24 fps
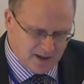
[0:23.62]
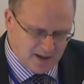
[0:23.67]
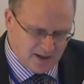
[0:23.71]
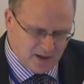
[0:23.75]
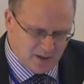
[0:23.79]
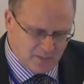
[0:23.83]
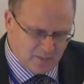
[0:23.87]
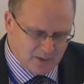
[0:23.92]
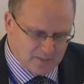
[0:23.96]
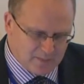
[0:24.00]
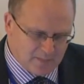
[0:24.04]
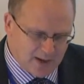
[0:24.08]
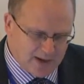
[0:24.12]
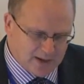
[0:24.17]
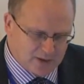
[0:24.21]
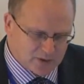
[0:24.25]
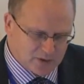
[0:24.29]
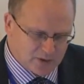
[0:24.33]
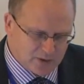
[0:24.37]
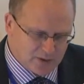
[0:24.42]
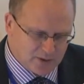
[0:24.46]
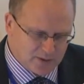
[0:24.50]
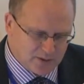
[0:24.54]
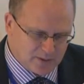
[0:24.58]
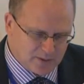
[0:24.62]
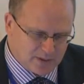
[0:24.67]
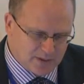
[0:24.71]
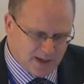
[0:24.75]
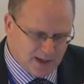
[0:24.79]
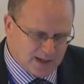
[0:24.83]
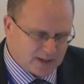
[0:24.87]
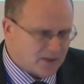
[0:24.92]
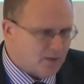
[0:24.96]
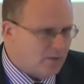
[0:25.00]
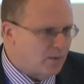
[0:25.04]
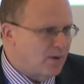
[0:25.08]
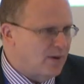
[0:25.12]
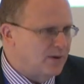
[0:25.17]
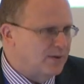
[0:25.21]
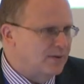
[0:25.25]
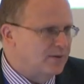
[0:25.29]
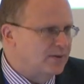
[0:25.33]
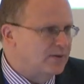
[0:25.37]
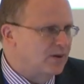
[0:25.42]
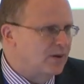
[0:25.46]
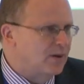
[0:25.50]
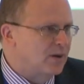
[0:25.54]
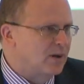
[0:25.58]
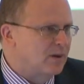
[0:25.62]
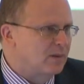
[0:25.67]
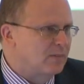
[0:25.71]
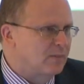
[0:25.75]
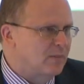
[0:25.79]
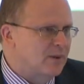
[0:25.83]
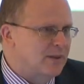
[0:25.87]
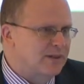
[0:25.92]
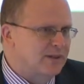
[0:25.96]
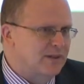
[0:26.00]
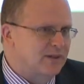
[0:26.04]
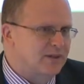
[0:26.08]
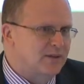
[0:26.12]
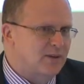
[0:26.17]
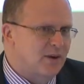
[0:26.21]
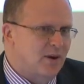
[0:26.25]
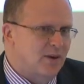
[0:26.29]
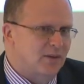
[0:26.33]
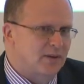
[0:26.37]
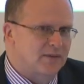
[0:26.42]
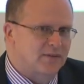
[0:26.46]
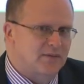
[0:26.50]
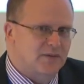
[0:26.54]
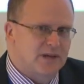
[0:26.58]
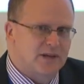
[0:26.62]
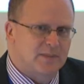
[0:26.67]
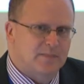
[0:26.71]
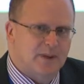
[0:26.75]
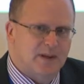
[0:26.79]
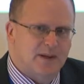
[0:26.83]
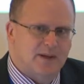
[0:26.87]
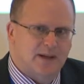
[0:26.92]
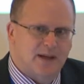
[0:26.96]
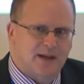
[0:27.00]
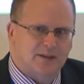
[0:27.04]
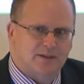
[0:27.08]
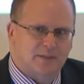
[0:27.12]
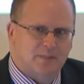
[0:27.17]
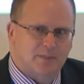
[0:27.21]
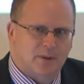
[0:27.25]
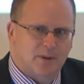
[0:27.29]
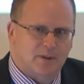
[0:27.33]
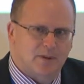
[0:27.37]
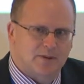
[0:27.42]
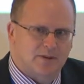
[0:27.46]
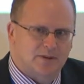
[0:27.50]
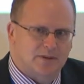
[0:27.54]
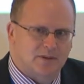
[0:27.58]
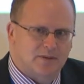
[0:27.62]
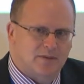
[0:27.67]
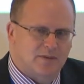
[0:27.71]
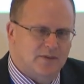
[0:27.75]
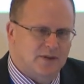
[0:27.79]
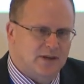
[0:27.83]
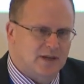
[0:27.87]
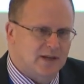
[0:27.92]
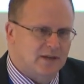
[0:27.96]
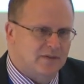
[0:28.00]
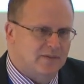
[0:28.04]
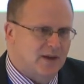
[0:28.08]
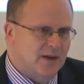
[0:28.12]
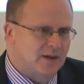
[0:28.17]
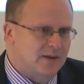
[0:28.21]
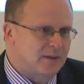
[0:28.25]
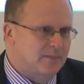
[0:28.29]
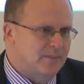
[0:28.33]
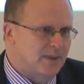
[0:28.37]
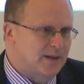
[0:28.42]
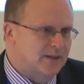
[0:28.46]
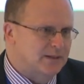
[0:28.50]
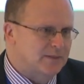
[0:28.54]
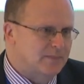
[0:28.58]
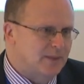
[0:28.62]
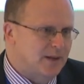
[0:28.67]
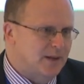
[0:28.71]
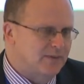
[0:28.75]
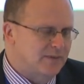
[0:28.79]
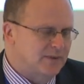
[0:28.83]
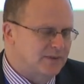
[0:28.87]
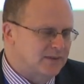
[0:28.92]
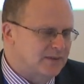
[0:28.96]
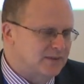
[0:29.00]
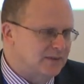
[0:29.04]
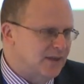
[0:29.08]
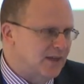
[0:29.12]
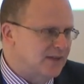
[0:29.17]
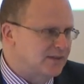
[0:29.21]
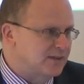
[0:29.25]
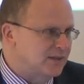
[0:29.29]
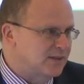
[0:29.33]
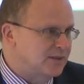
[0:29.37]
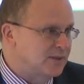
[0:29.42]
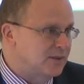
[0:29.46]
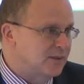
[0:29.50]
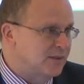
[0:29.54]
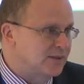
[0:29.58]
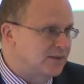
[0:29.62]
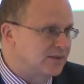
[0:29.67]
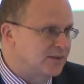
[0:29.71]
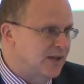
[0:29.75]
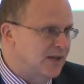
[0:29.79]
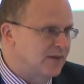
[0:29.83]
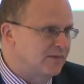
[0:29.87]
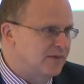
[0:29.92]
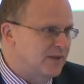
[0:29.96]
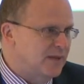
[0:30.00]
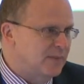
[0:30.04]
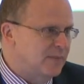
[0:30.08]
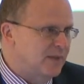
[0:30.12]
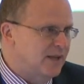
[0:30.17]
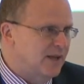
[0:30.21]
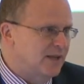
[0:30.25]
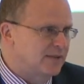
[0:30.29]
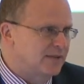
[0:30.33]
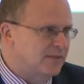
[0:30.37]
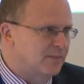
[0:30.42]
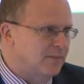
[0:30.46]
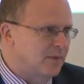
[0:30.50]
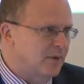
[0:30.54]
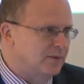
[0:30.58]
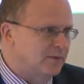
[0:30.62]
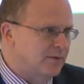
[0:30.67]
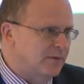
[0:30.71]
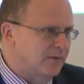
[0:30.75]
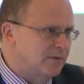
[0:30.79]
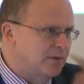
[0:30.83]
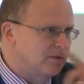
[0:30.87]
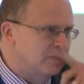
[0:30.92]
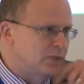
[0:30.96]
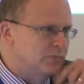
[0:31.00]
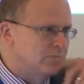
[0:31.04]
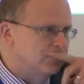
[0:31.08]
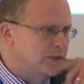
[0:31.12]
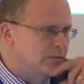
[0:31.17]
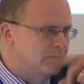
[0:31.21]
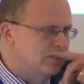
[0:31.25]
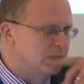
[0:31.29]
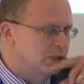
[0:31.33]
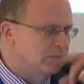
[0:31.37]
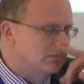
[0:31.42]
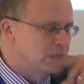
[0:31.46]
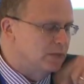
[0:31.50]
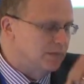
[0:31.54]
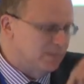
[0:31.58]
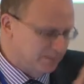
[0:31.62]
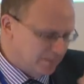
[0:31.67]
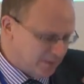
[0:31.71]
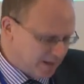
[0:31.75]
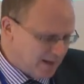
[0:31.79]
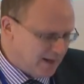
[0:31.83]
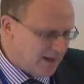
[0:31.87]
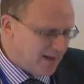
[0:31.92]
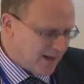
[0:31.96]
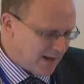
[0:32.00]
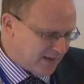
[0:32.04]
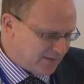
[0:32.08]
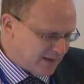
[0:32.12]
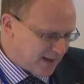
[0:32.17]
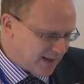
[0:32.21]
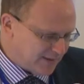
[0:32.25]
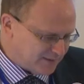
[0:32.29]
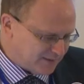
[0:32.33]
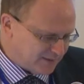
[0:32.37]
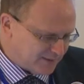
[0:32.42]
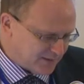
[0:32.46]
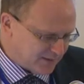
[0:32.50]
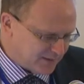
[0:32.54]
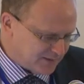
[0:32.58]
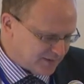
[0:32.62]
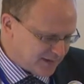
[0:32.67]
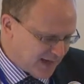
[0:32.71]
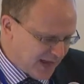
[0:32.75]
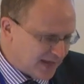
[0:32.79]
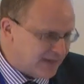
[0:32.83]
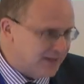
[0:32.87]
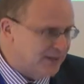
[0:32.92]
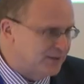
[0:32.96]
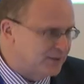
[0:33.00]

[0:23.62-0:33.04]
Uh, when Mike Chernew and I coined the term, we did call it V B I D as opposed to v value-based benefit designs, because you could say V B I D as opposed to V B I D, and that's the, that